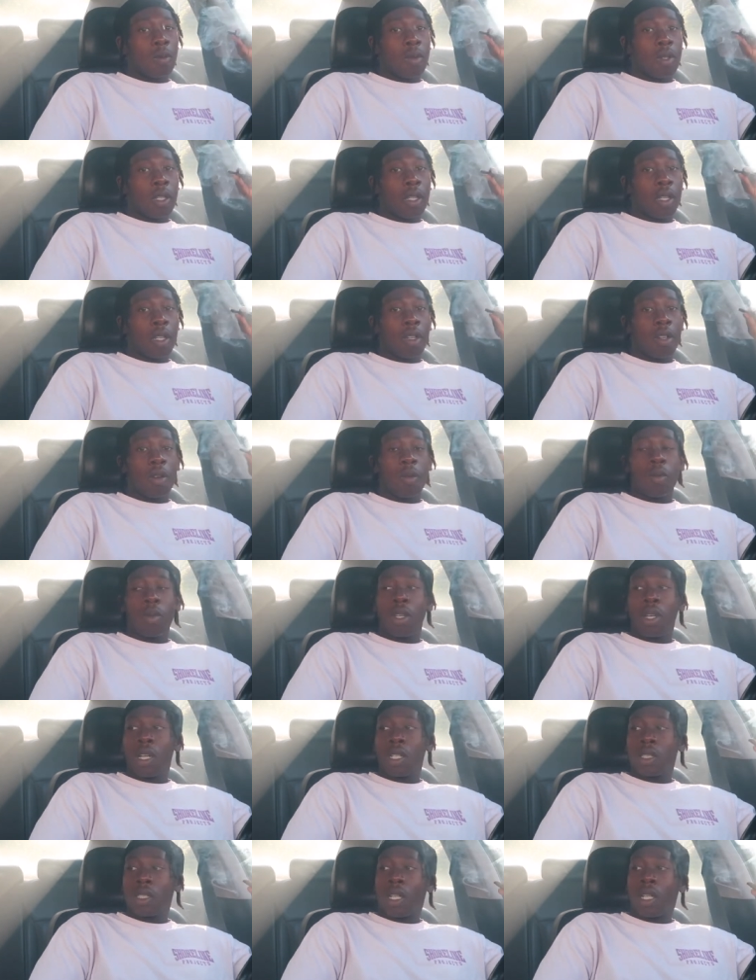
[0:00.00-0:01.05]
But yeah, I hope you
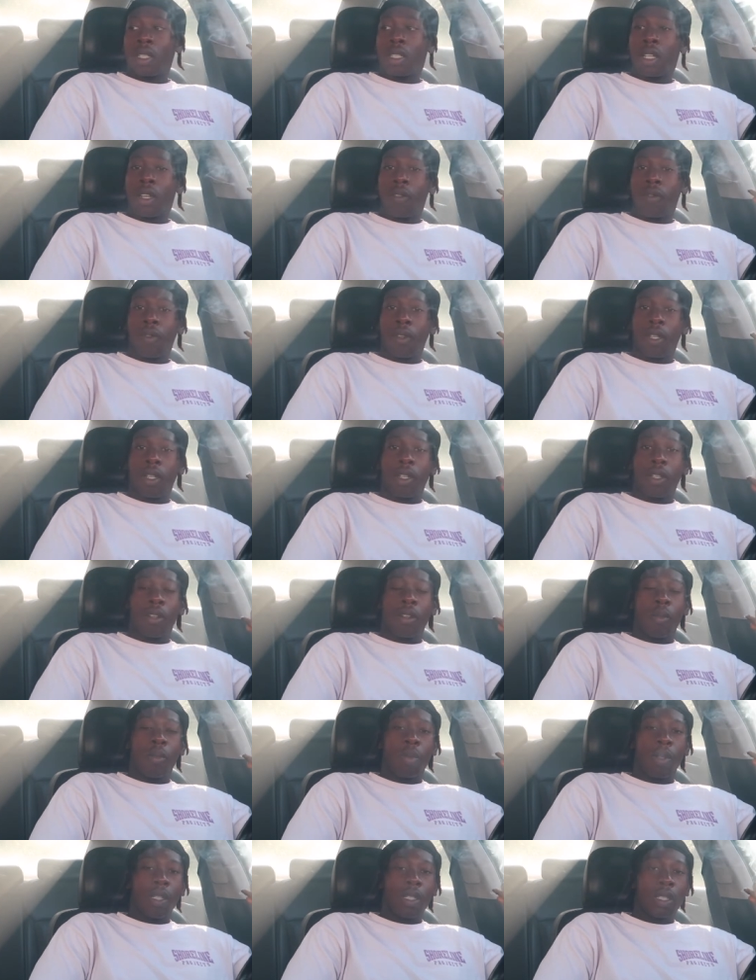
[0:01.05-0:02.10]
guys like that
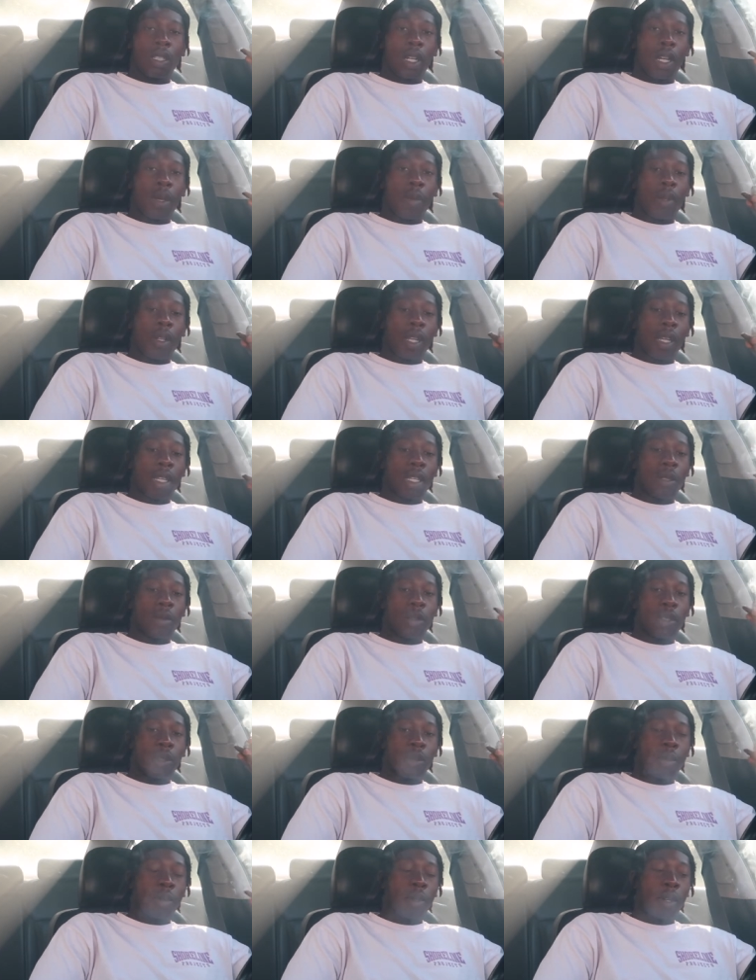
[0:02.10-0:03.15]
video. Please comment, like,
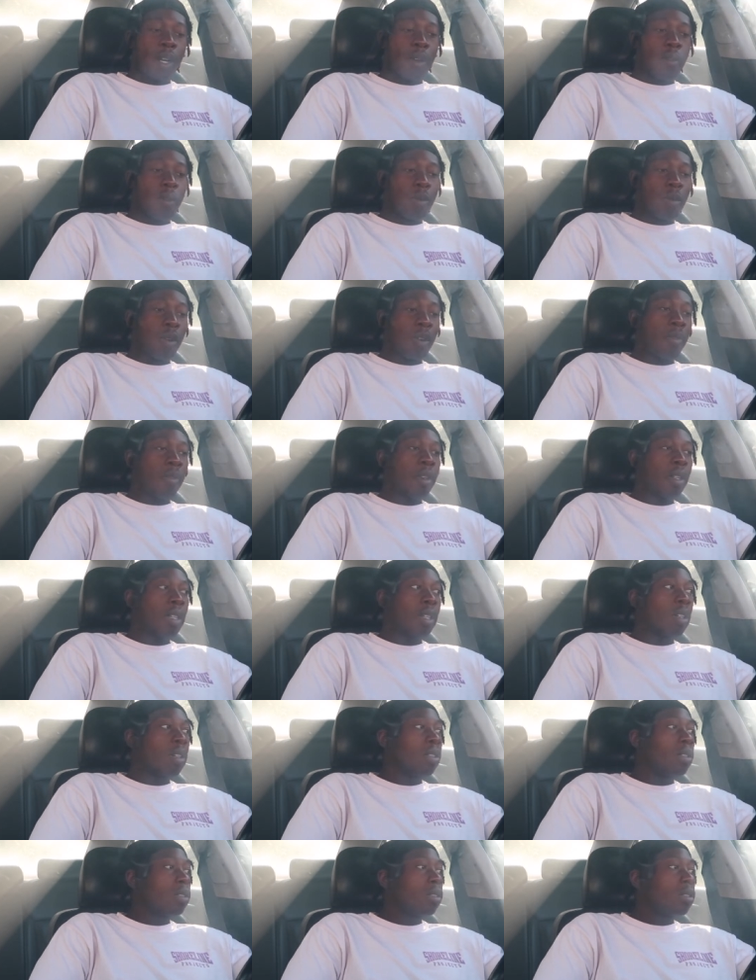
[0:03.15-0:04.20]
and subscribe for more
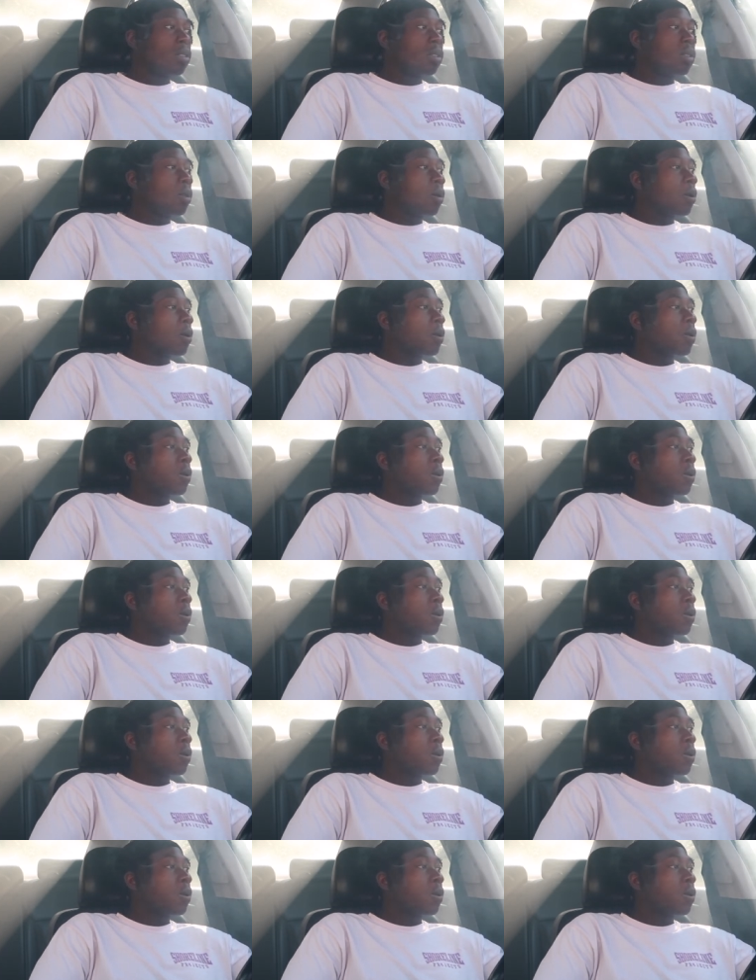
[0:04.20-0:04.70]
videos.